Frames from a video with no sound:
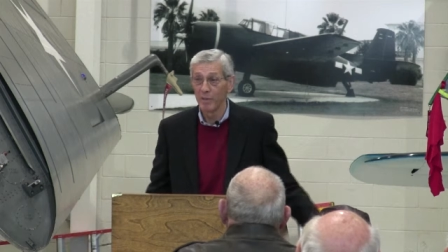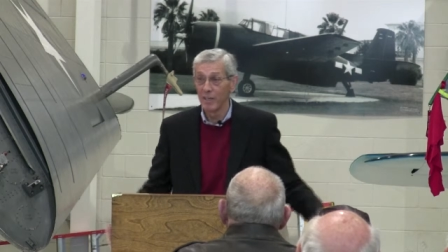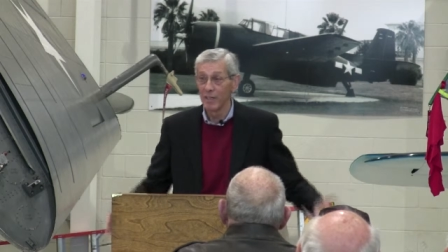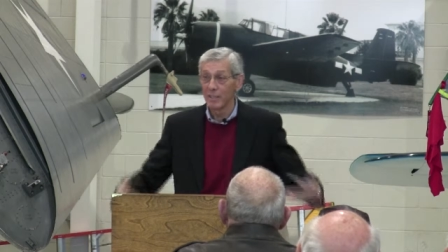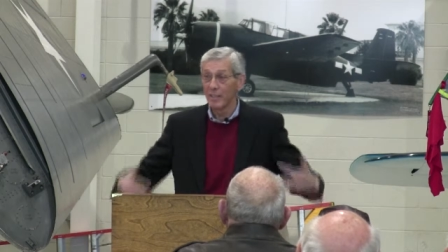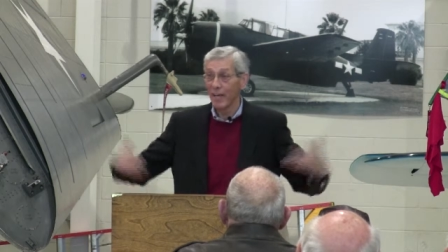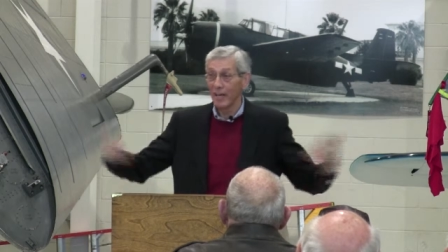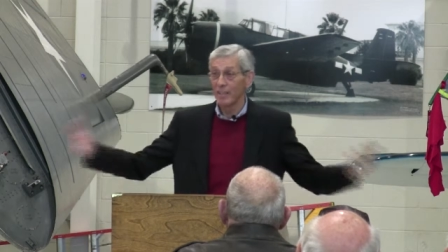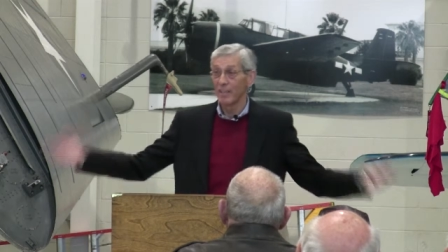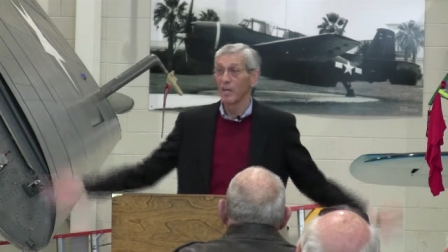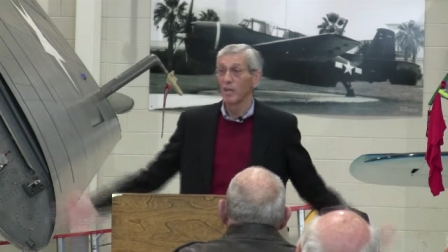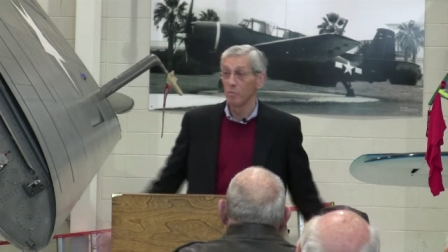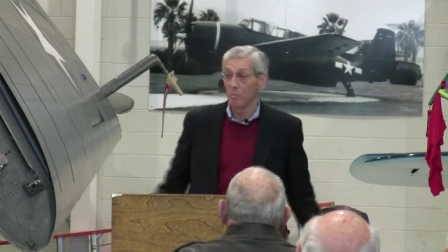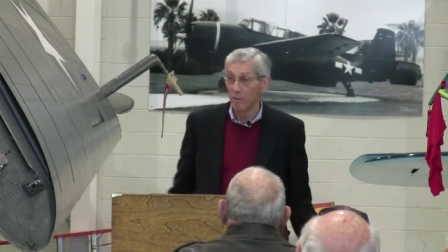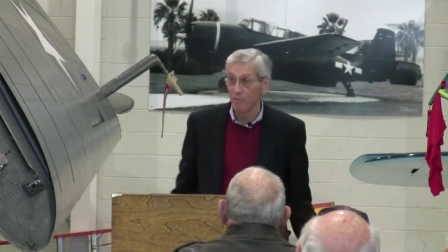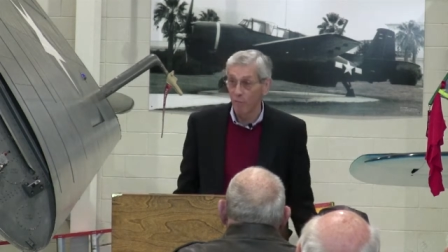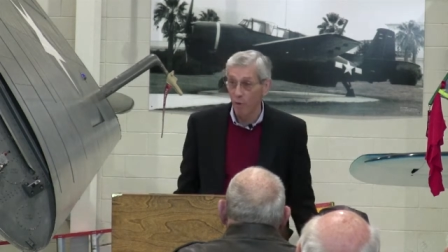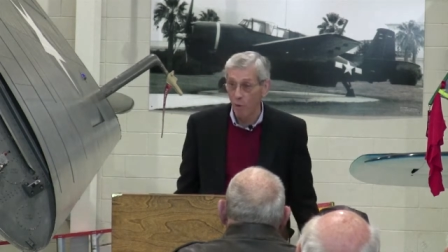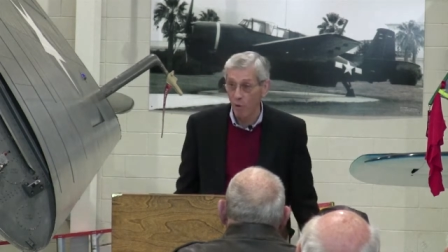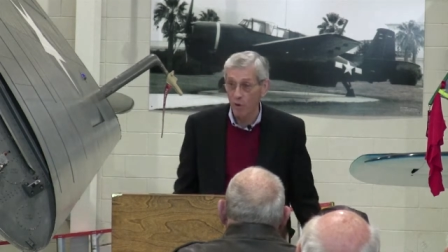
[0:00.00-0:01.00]
I mean, this guy had
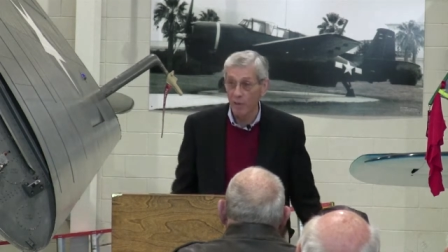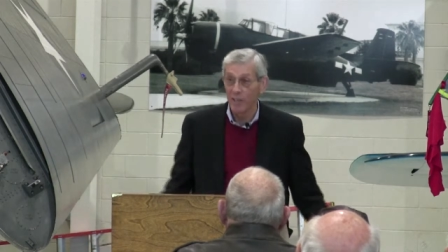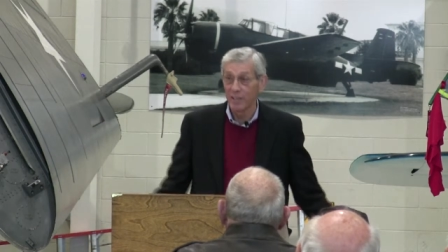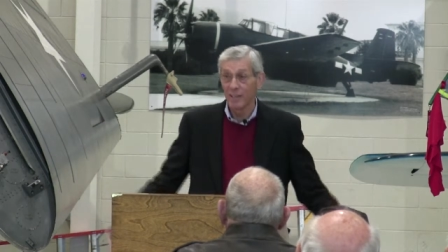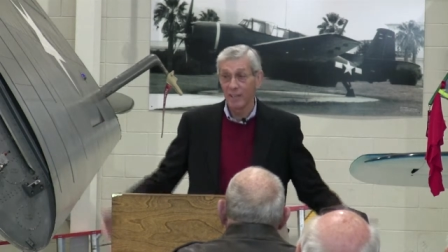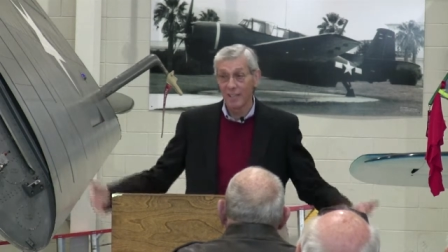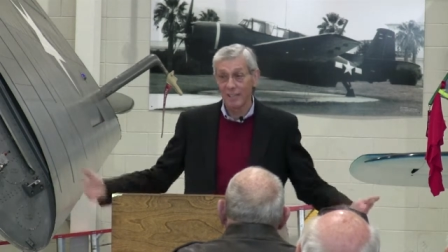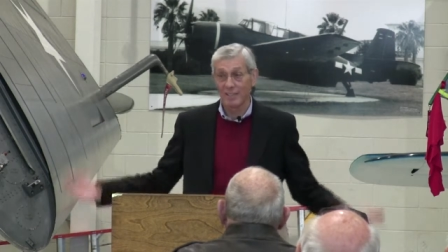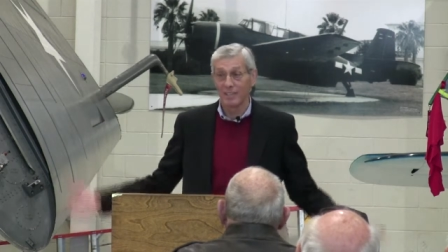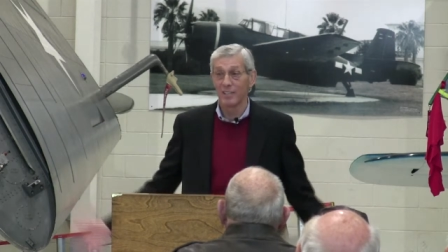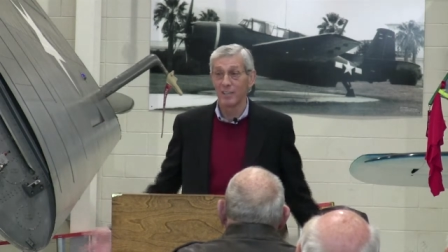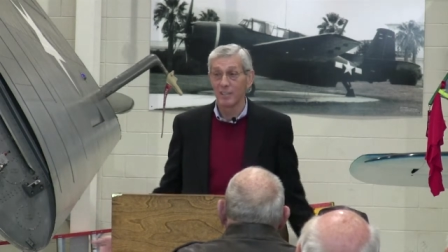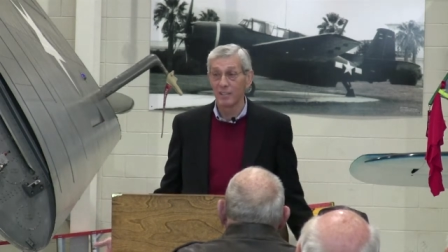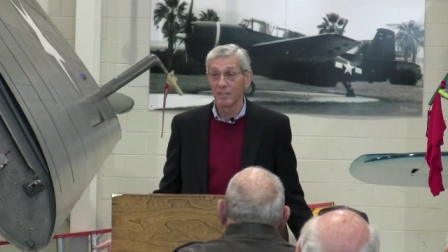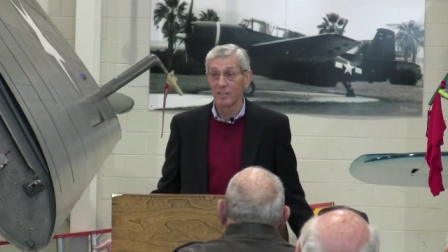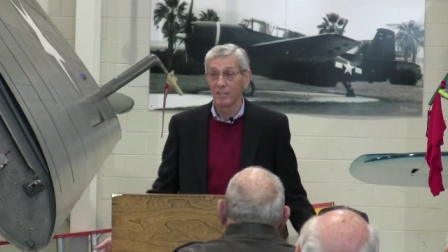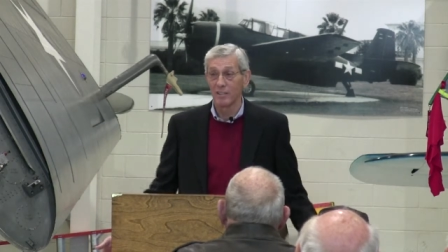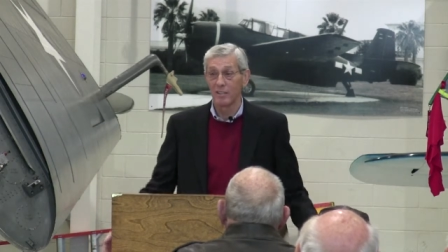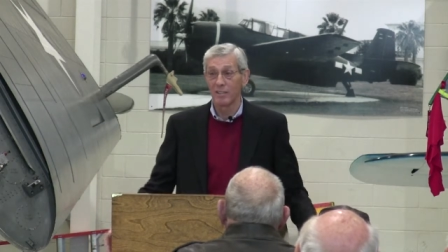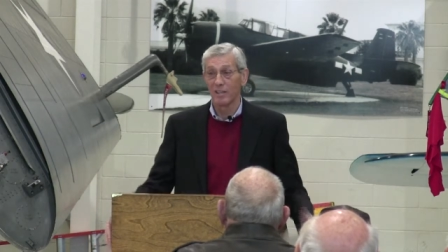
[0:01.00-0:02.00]
done it before and he did it
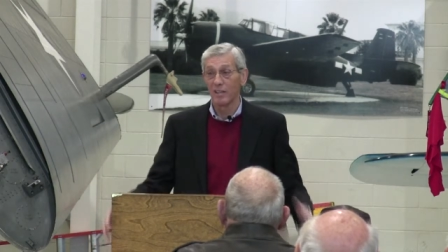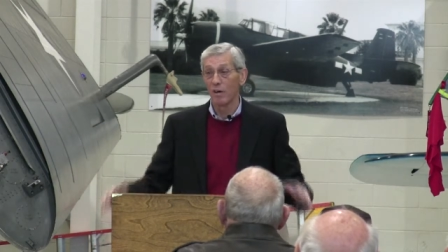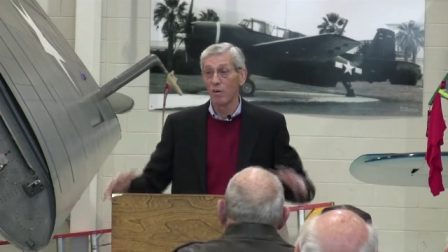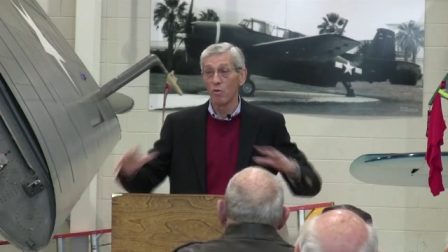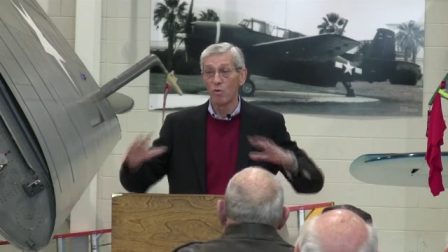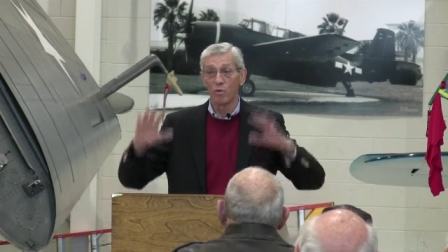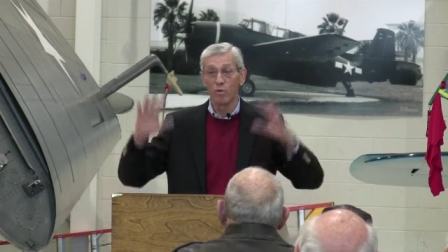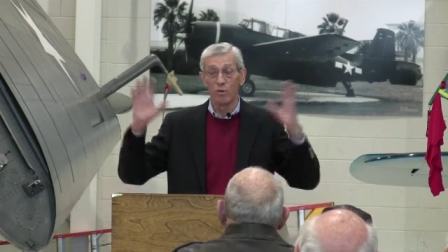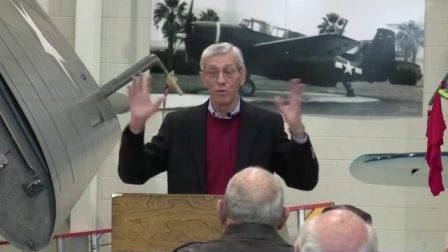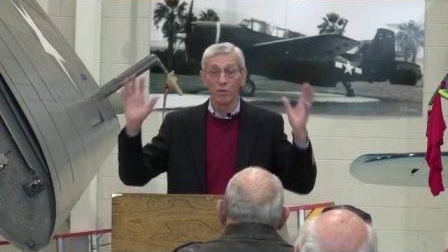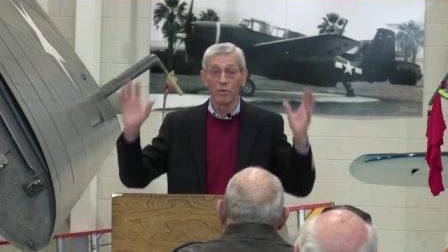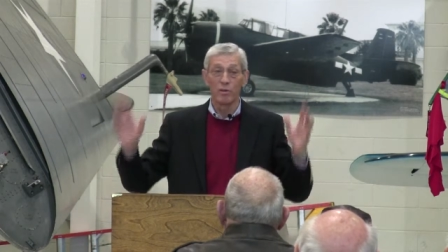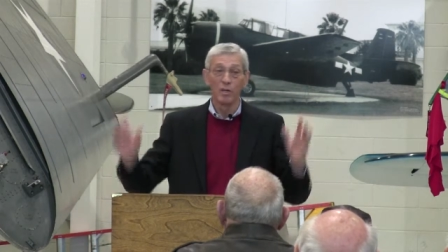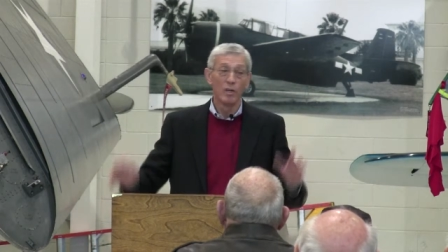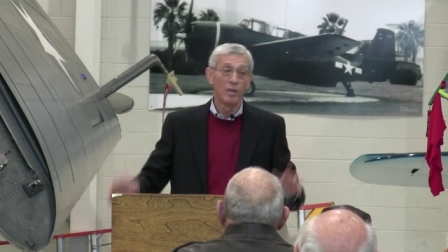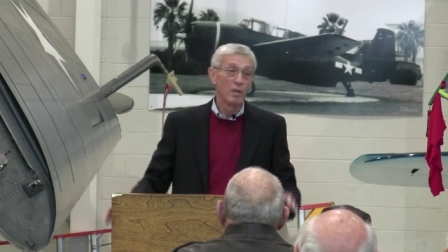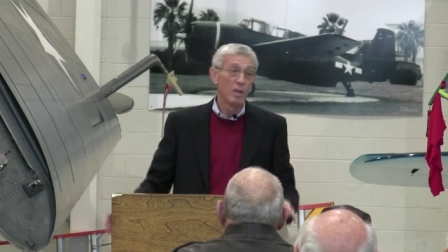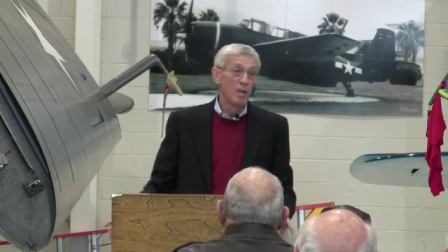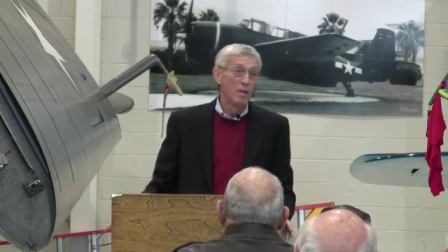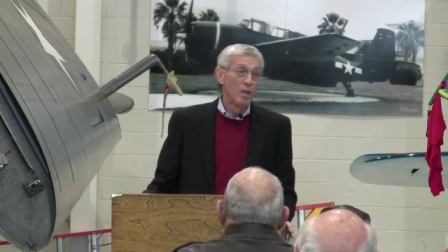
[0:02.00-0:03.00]
since, and the whole
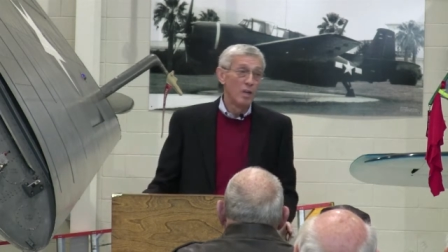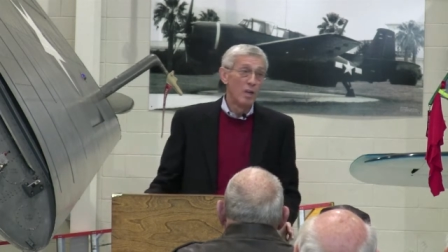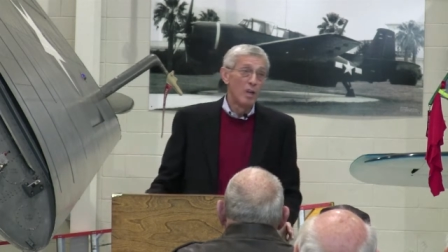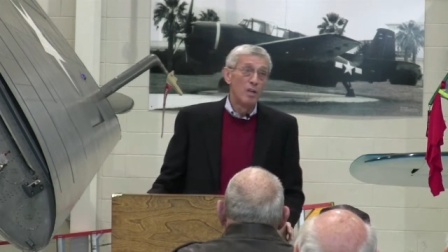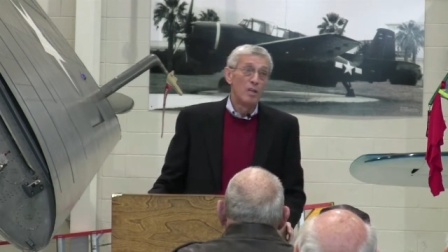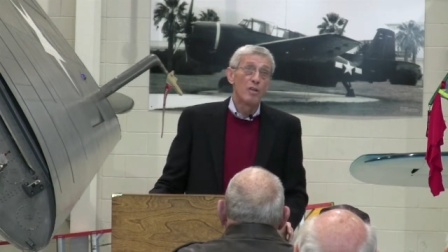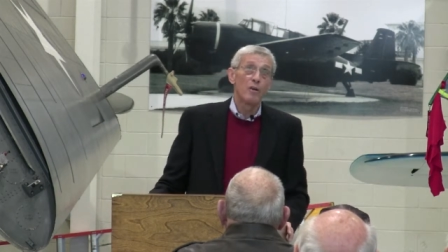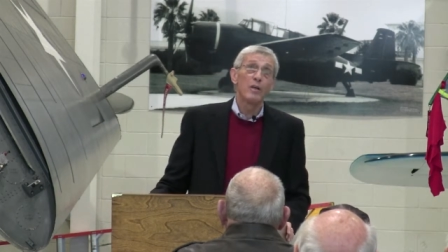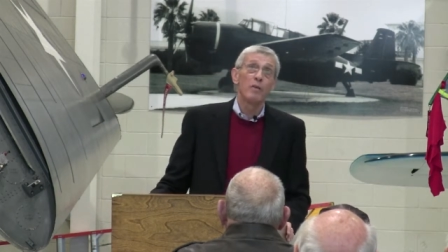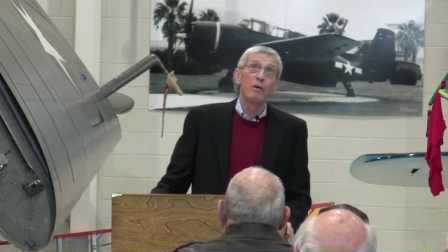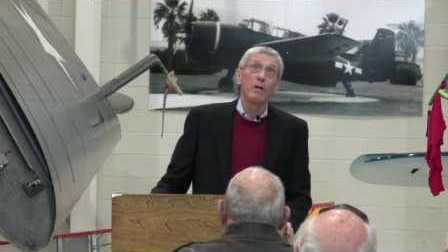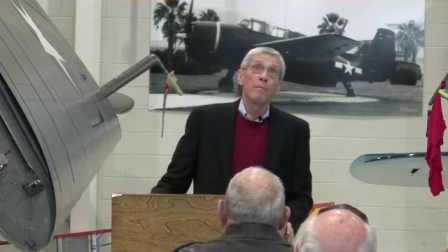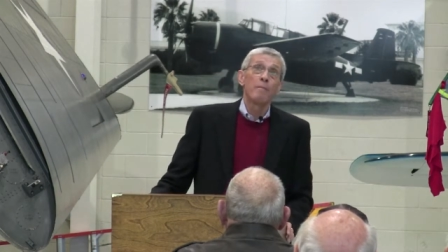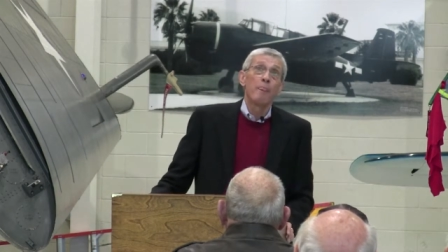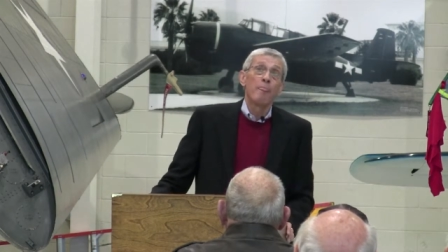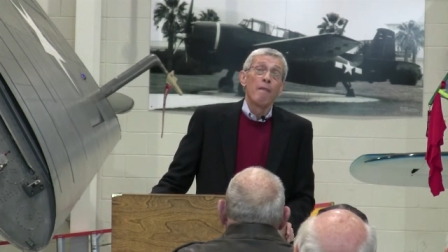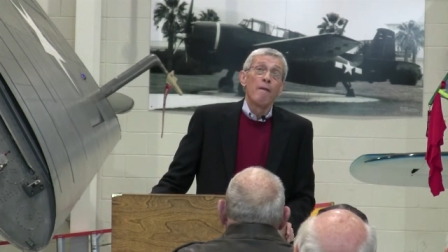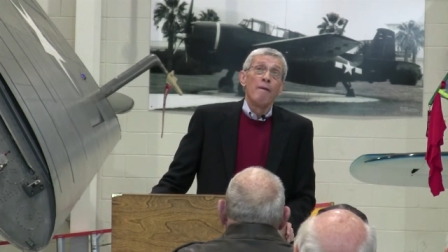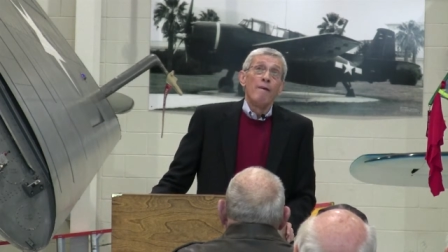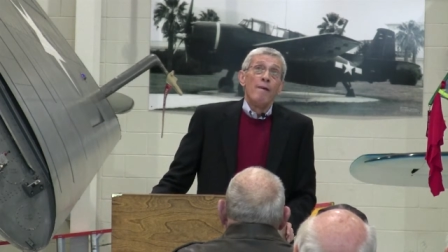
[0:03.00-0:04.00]
crew. So
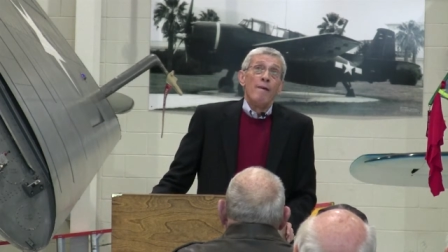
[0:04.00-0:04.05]
anyway,